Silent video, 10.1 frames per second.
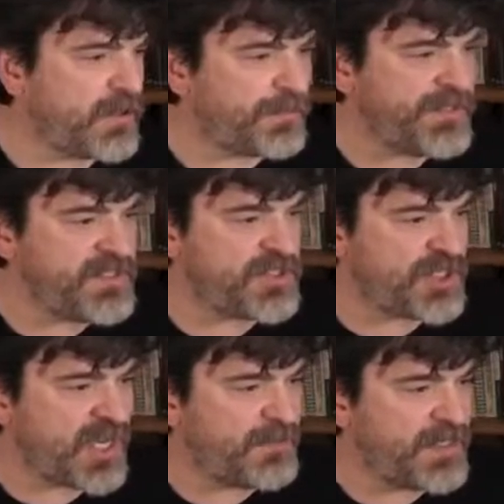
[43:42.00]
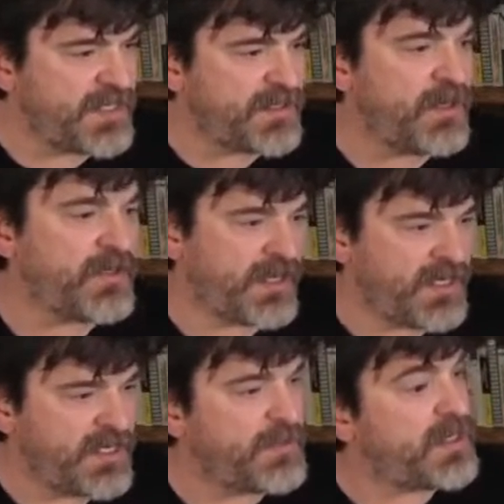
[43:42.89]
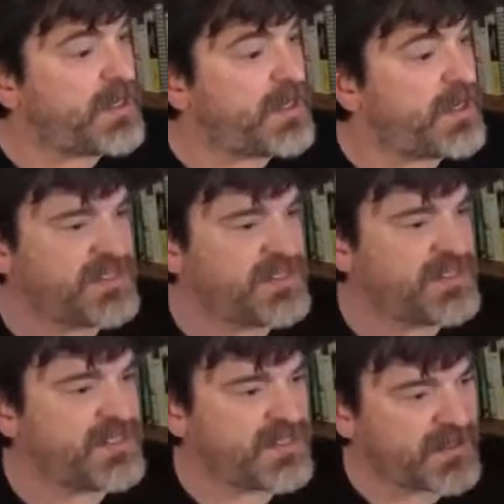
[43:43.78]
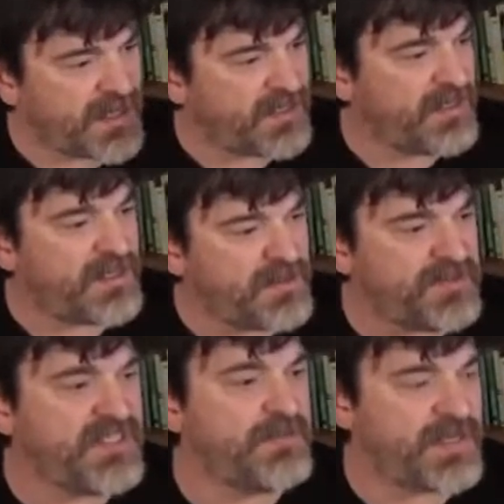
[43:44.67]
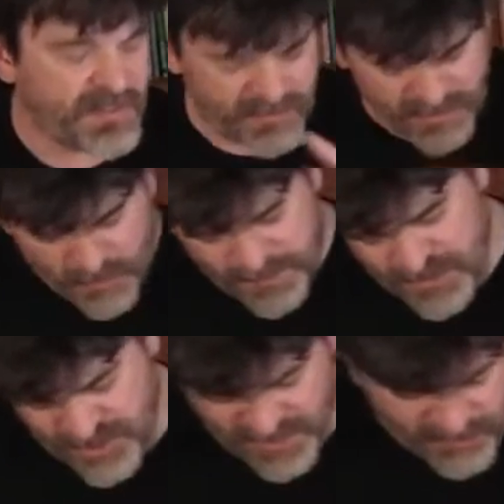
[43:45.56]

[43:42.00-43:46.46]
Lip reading: Please chime in. Okay, here we go. Robert's here. I love E minor in open G,